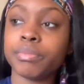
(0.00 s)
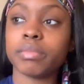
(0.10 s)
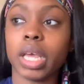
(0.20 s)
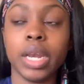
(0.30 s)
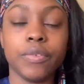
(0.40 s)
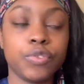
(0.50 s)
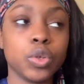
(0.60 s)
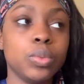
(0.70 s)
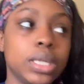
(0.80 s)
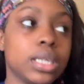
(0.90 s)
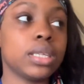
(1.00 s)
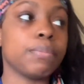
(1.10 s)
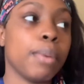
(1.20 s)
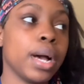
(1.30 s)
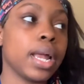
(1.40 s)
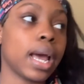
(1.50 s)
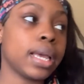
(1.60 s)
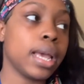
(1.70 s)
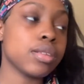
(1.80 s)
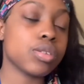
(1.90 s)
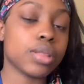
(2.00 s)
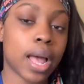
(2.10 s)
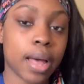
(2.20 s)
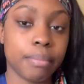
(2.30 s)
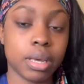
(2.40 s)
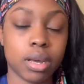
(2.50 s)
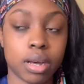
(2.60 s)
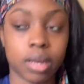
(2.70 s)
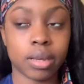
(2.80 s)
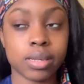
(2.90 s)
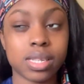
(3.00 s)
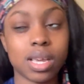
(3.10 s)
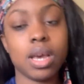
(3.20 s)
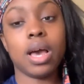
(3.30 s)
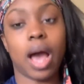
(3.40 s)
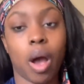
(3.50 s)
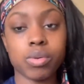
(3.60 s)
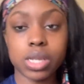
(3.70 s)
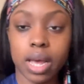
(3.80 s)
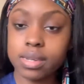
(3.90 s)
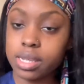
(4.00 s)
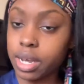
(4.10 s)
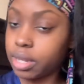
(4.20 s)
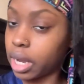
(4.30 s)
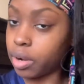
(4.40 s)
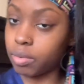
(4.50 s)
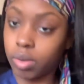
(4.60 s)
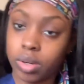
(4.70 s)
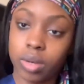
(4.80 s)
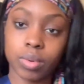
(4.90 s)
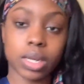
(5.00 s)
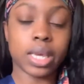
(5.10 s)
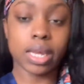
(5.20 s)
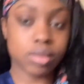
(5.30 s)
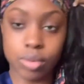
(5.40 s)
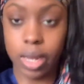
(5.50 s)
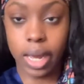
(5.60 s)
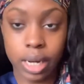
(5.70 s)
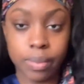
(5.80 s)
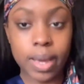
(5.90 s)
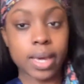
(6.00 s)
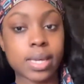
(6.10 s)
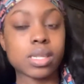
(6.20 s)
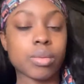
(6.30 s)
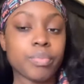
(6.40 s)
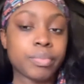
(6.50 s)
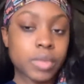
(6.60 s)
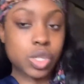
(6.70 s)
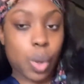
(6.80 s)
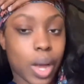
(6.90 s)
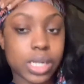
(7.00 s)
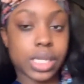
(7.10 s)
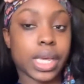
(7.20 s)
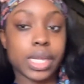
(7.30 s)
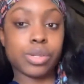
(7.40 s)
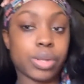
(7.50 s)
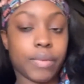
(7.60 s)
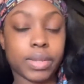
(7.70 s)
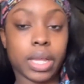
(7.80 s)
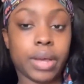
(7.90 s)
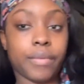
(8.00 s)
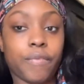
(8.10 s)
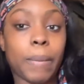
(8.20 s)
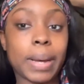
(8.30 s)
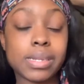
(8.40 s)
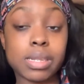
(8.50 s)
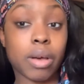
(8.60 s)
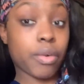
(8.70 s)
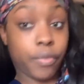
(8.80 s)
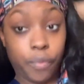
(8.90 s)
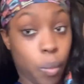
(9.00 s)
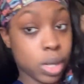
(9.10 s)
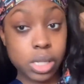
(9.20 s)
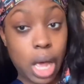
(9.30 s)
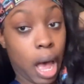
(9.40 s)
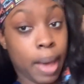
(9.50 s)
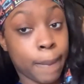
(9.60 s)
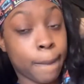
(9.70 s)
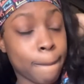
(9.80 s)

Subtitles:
in a few weeks, but I canceled that because I was kind of scared that Corona would have canceled it anyways, so I just canceled everything for myself one time,